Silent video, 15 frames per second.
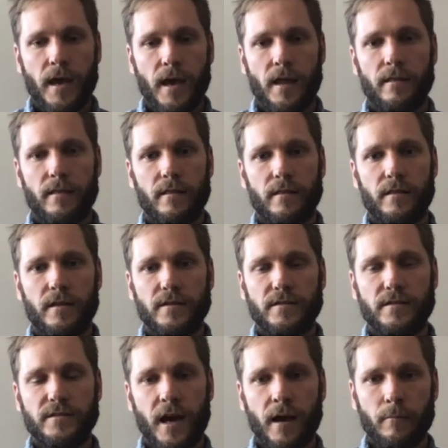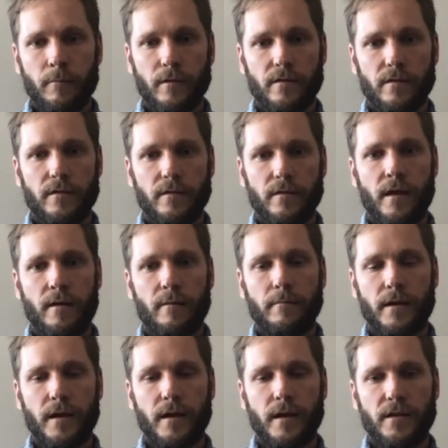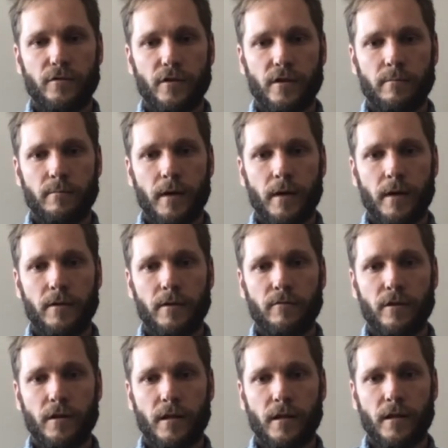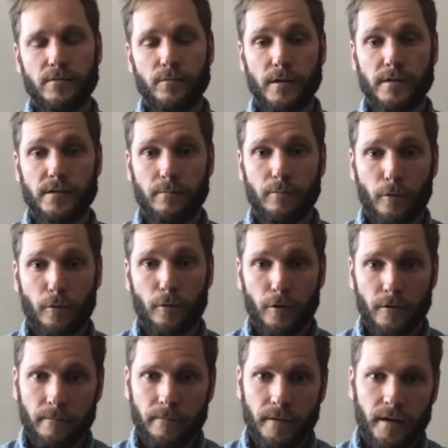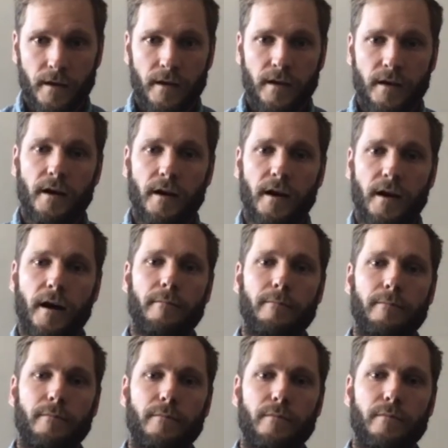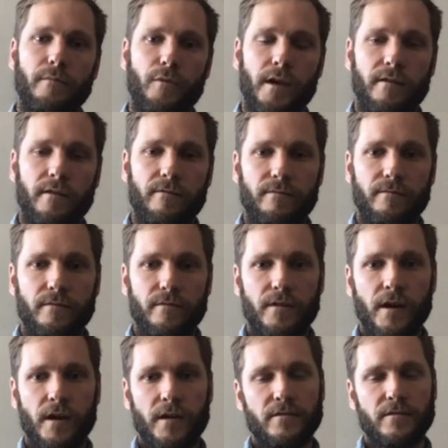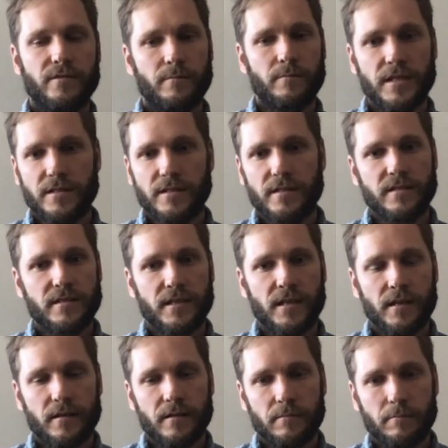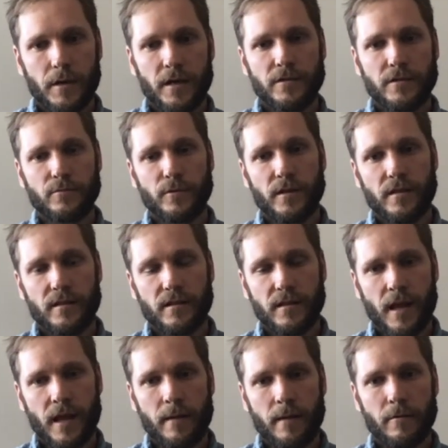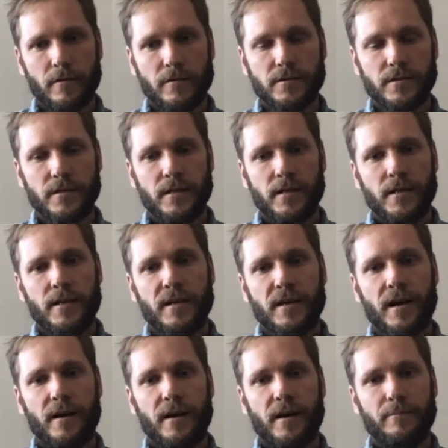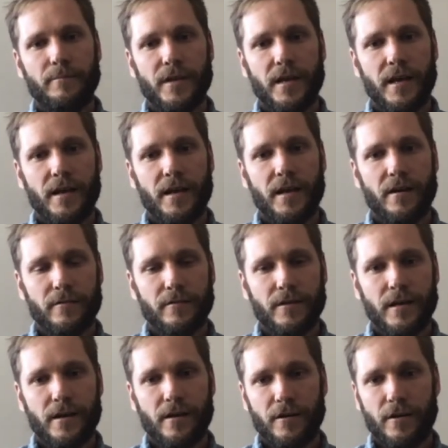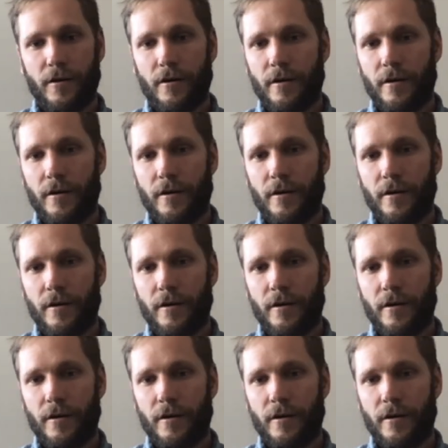And this time with them has really made me realize what's important. Um, we've done some distancing beers with neighbors um, in our in our